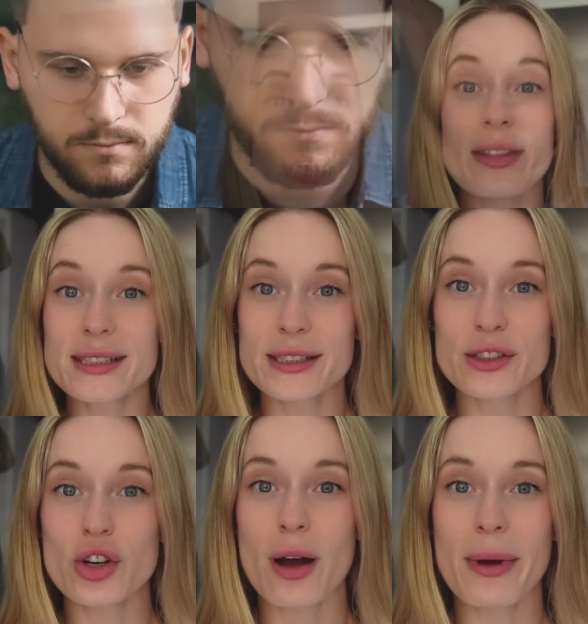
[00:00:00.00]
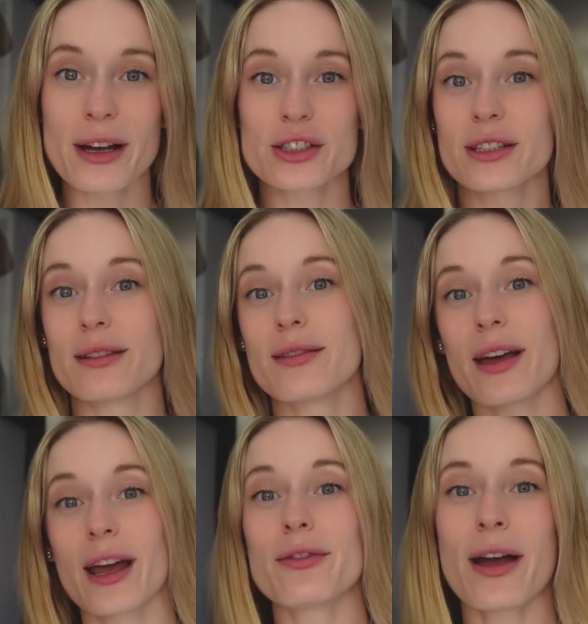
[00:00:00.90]
And this is a job actually
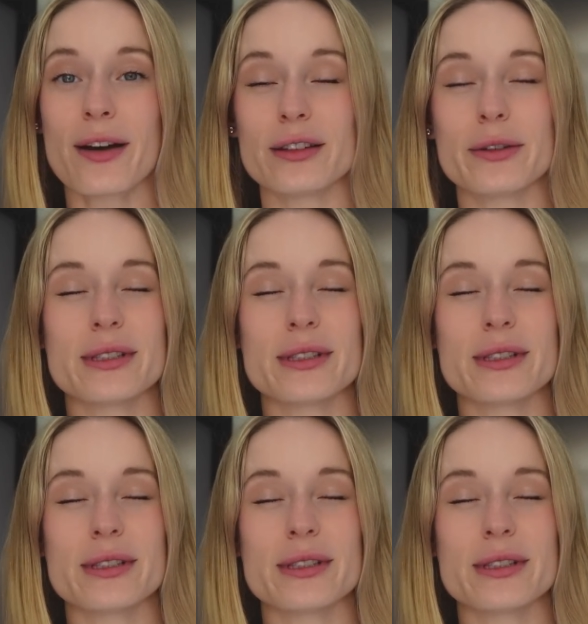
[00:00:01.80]
that I've held.